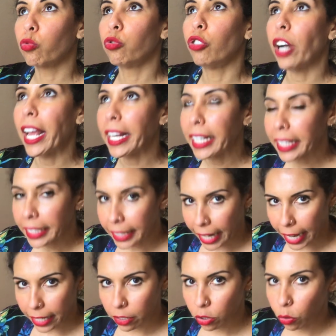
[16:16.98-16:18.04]
ready
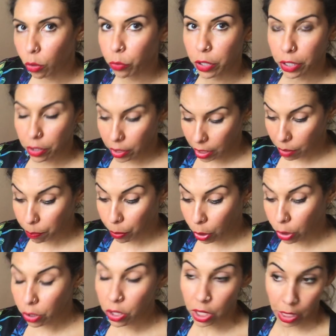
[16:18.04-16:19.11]
yet. There's this
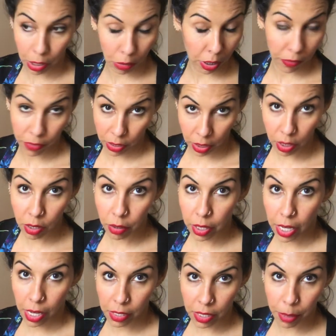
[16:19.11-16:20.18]
person, if it is
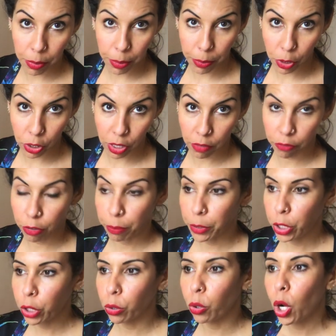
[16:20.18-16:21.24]
a separate person from
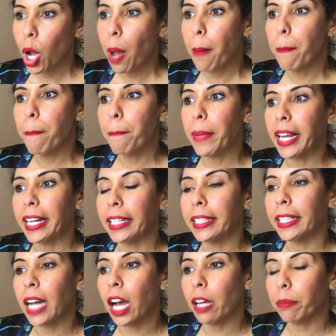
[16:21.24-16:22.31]
you, may
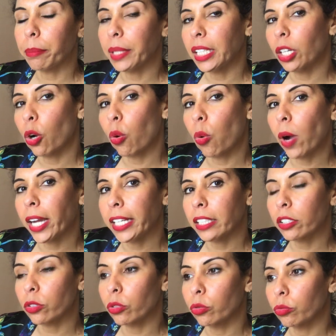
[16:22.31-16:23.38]
not be
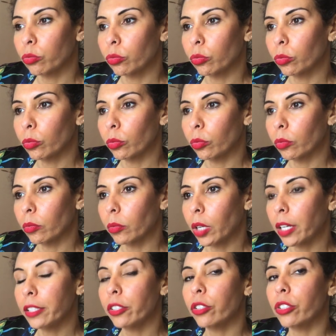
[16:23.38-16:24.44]
quite
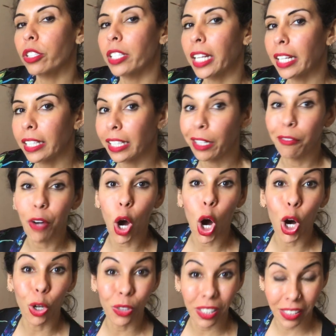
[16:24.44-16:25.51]
understanding of
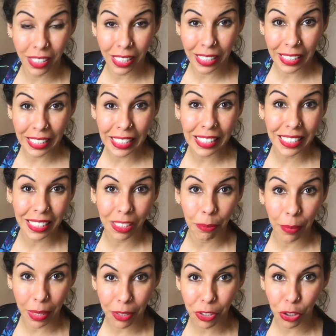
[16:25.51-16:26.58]
all that they need to
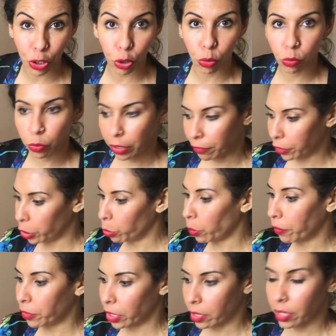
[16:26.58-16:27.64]
commit to if you
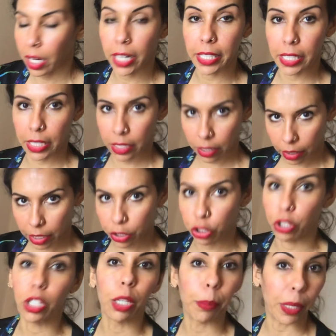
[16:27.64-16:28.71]
have decided that
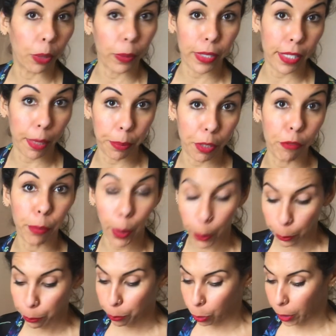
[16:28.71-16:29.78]
you're going to be in receptive
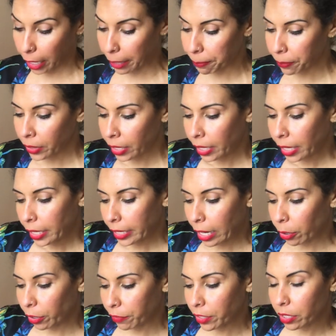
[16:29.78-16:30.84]
mode, okay?
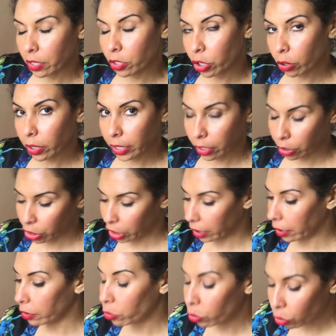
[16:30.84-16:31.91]
Now, if this is your
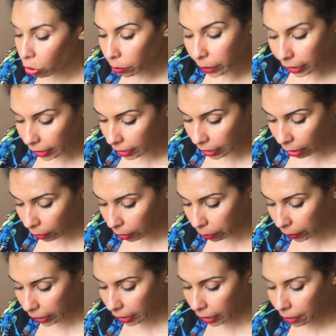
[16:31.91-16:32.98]
energy, normally that's how I
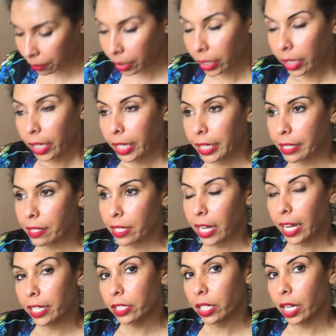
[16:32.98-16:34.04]
read it, is
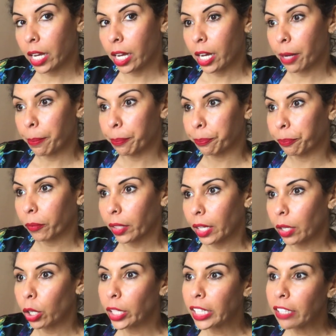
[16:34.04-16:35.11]
that
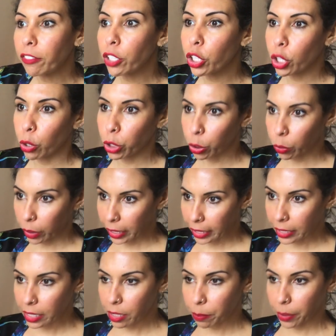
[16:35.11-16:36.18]
even though you are in
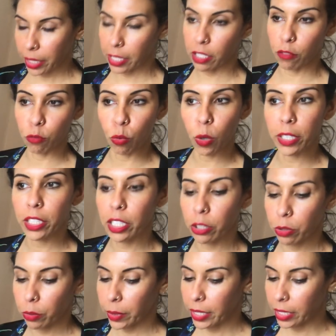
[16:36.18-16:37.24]
this place of wanting
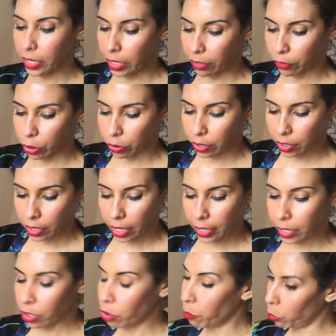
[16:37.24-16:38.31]
to receive, you're
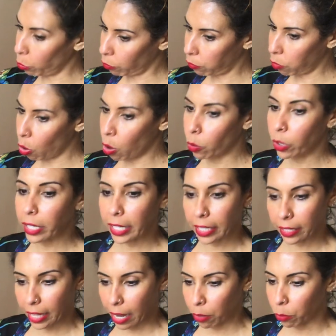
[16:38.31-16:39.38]
deciding to move forward
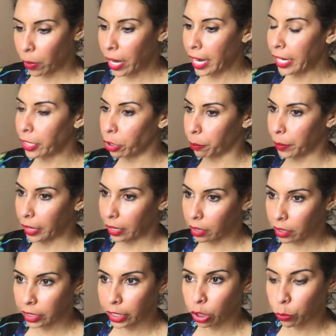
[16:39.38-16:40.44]
in that way, you're being
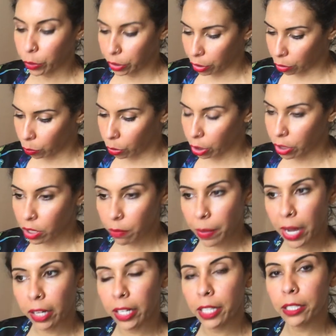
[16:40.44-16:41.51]
clear with your words
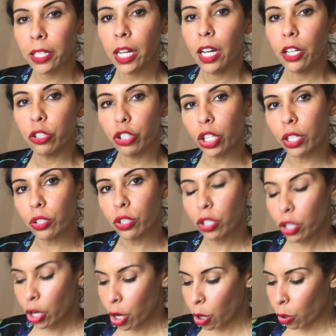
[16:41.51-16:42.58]
about it, just
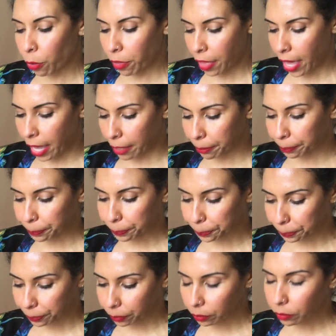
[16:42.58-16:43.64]
know that
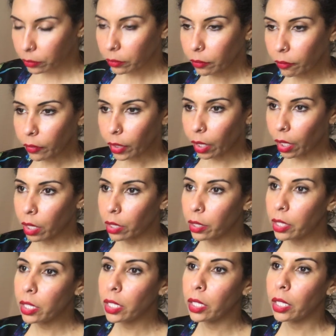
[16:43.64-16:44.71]

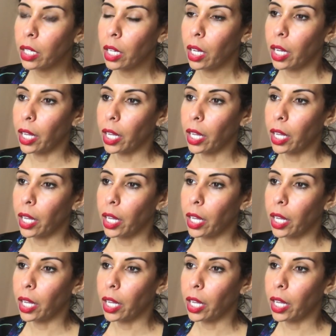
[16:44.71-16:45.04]
the